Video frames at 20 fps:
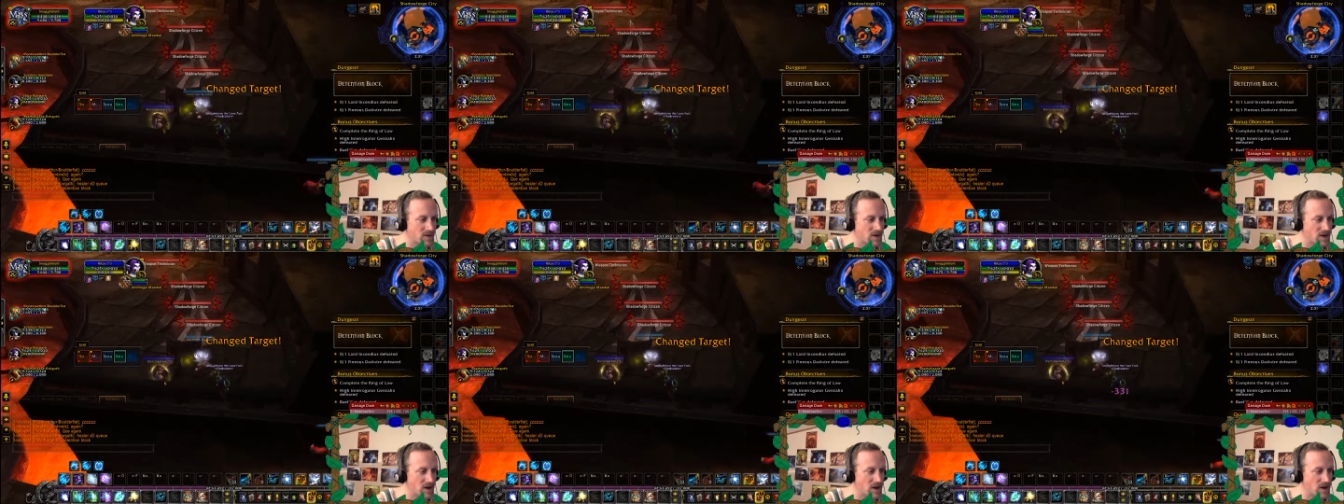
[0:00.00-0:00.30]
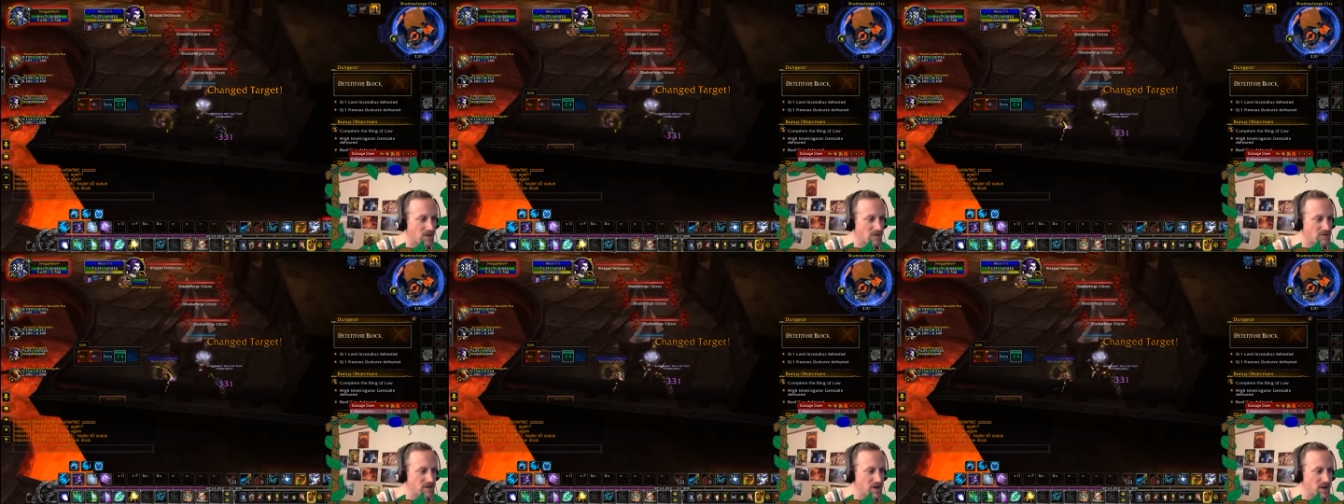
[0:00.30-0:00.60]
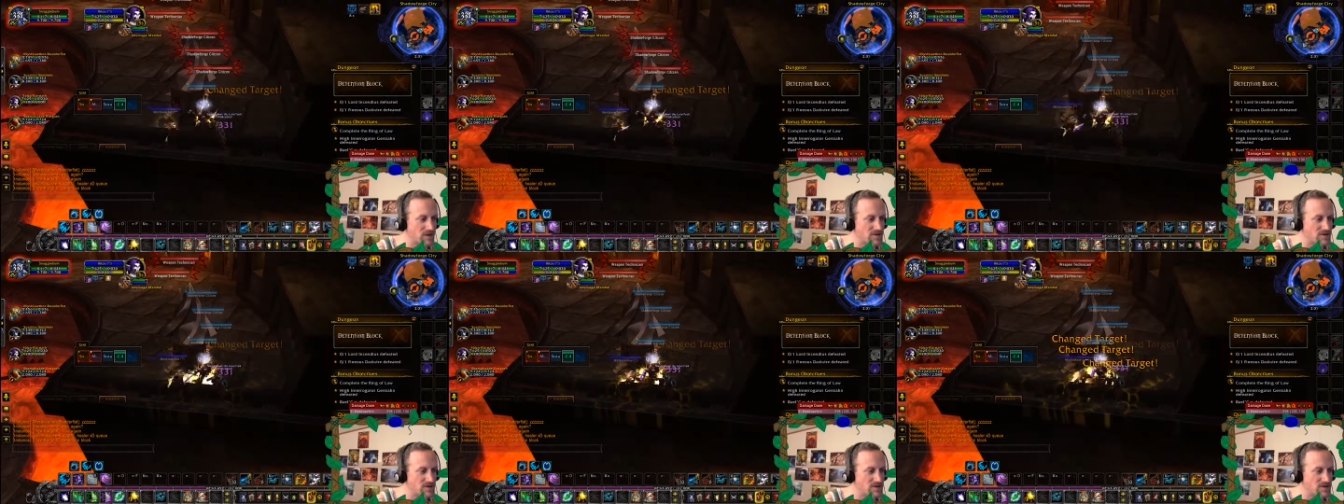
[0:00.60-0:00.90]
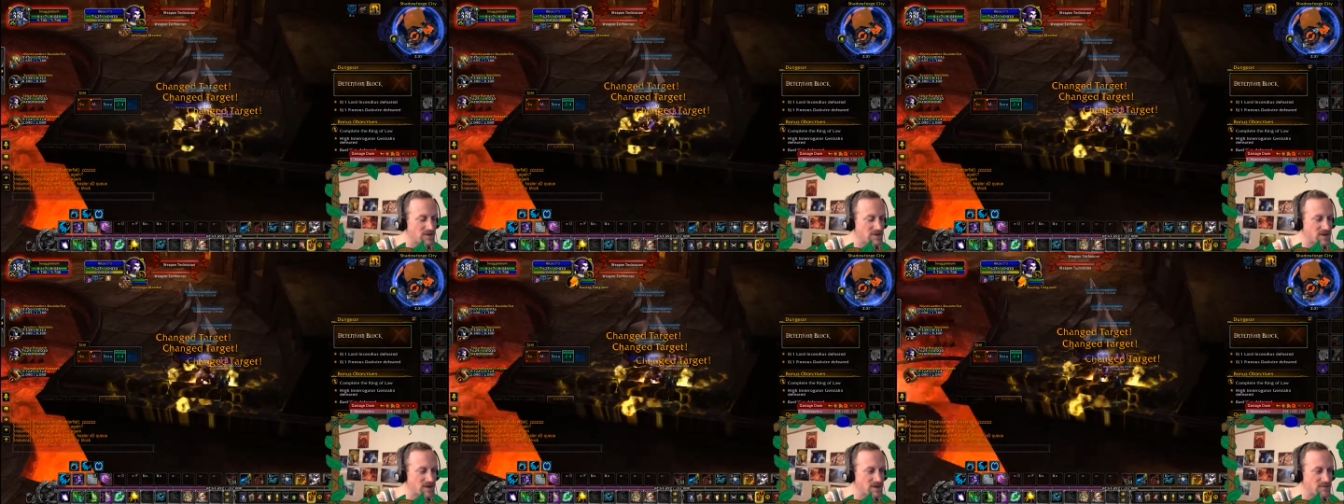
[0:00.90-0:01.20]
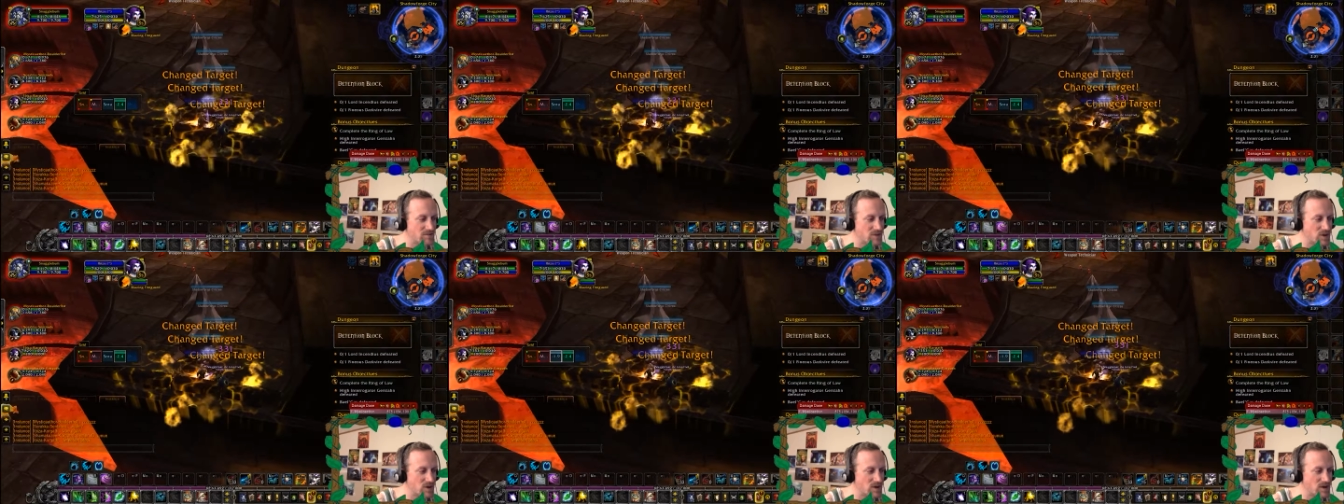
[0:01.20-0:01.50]
Oh no, dude, you're gonna
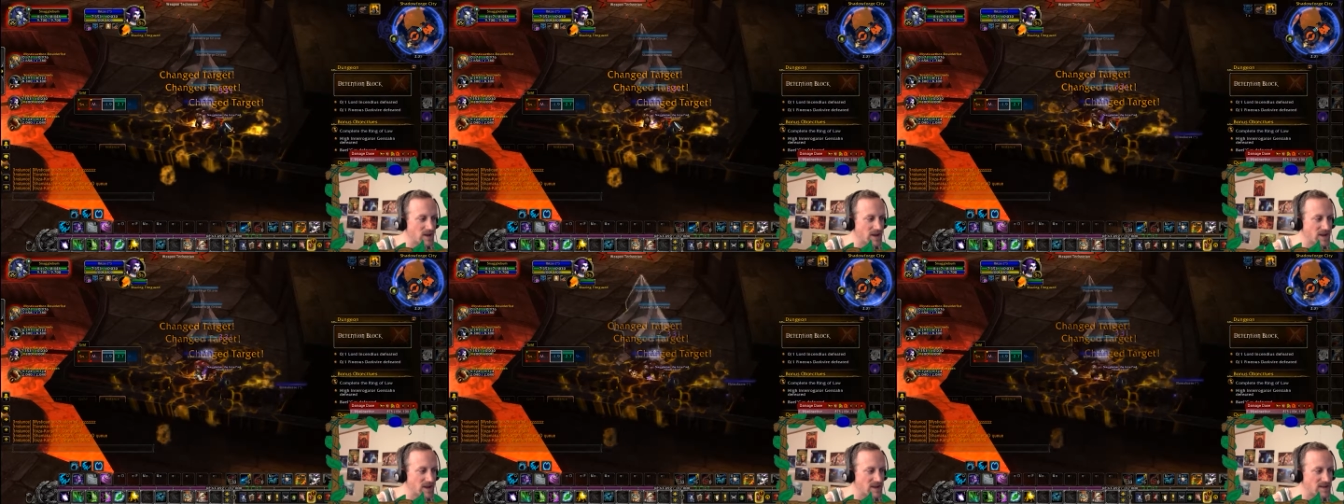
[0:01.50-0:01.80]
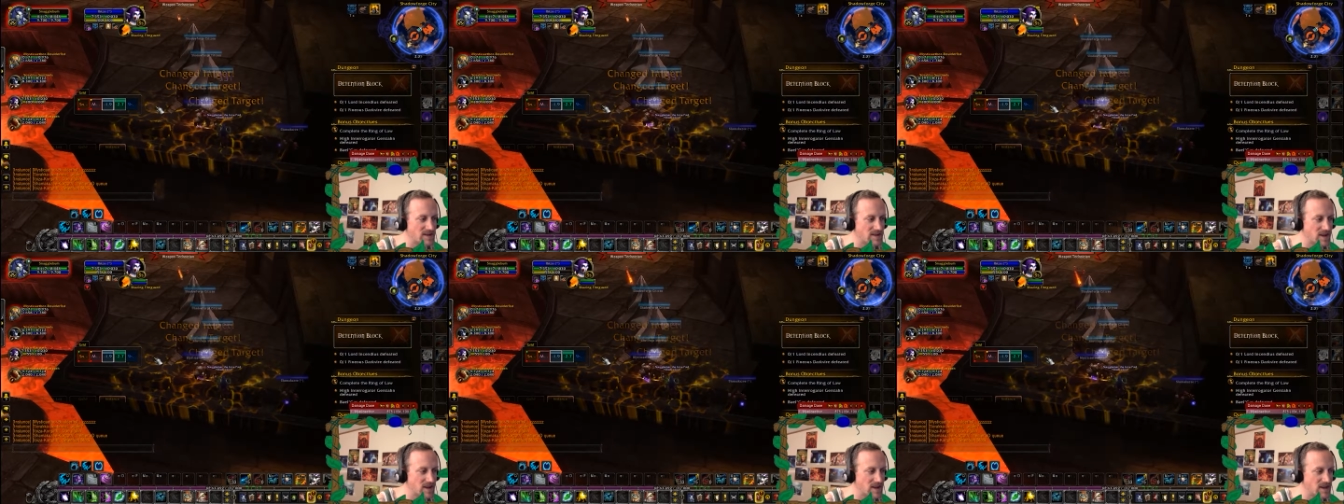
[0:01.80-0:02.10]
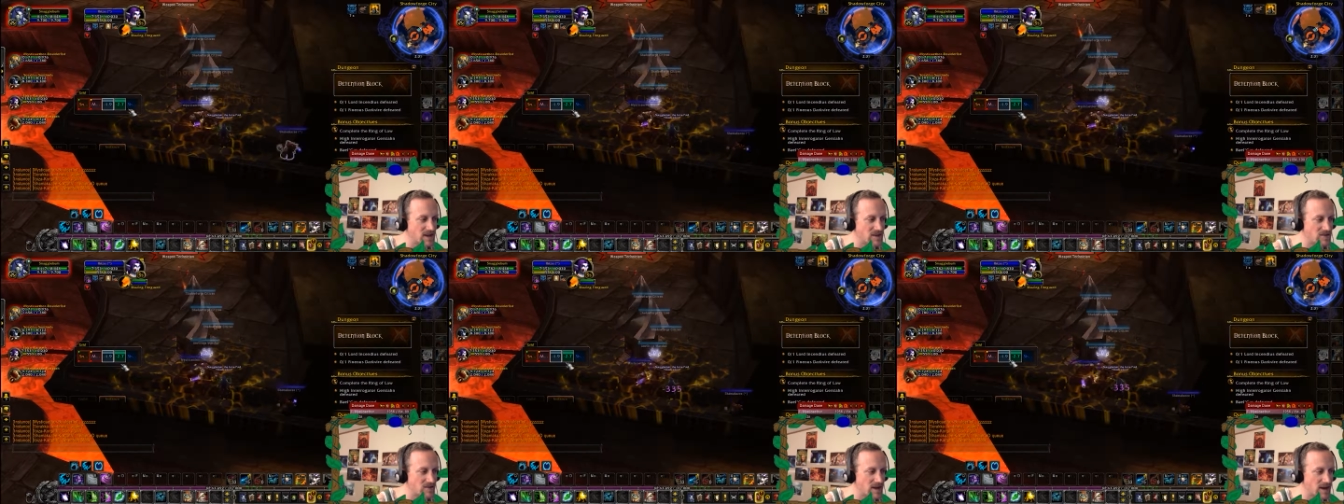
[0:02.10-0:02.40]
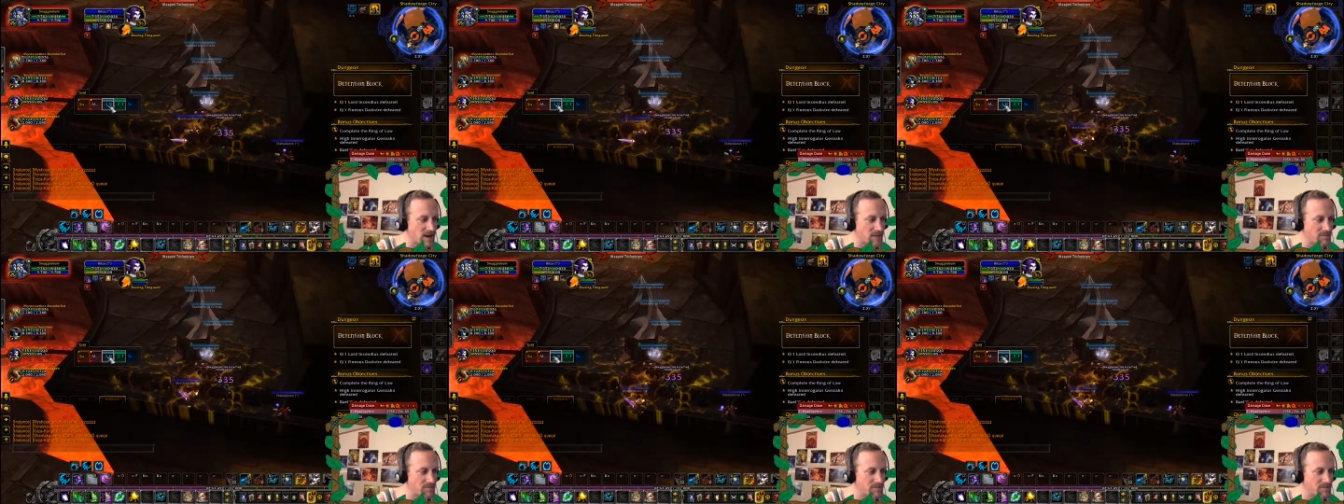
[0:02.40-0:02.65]
pull like a ton of crap.